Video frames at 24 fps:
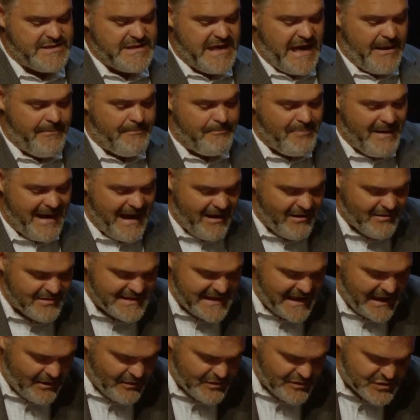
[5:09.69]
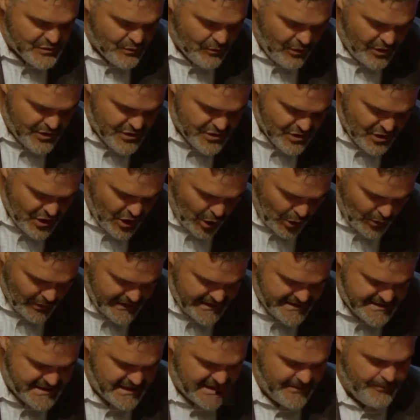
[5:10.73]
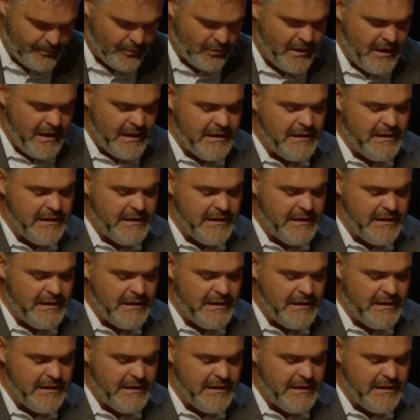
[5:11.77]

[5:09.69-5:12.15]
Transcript: I bow down toward your holy temple.